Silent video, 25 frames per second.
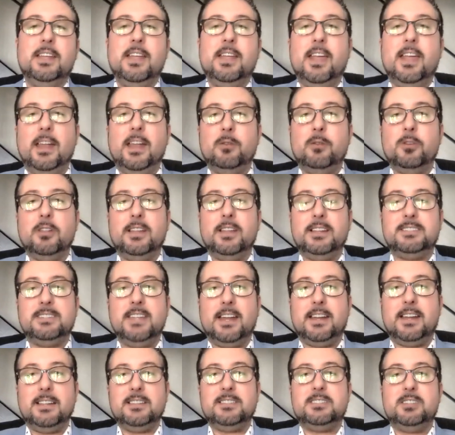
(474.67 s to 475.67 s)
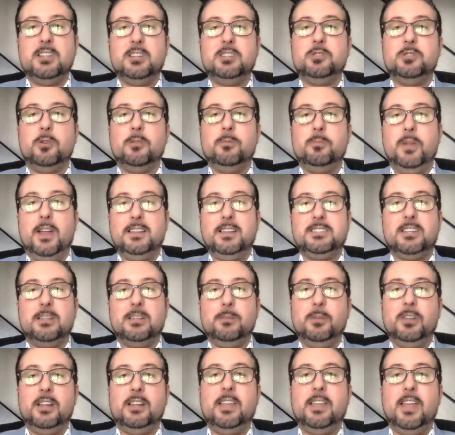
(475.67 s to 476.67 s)
And really, it's that constituent-based
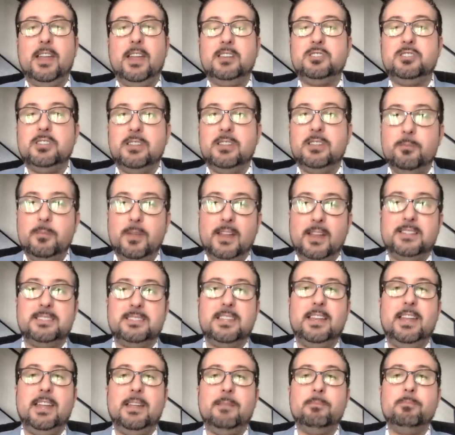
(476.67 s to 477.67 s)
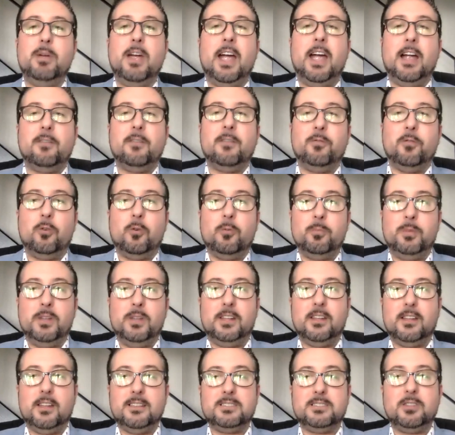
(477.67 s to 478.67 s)
communication that makes it impactful,
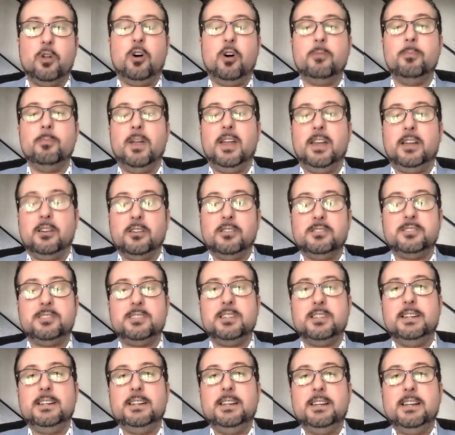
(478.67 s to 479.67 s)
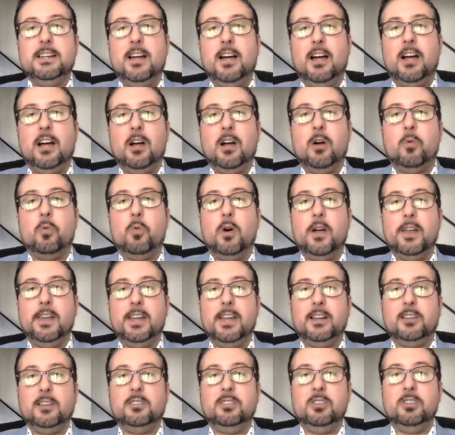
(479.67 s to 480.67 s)
because lawmakers
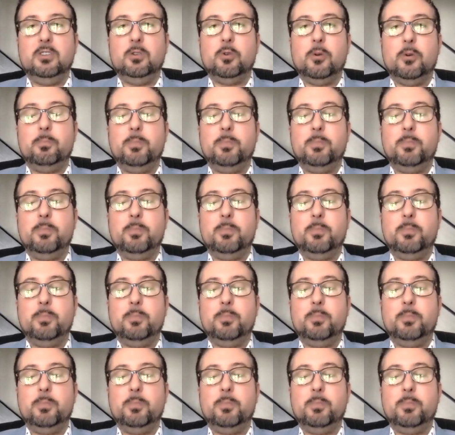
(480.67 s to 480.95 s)
wanting to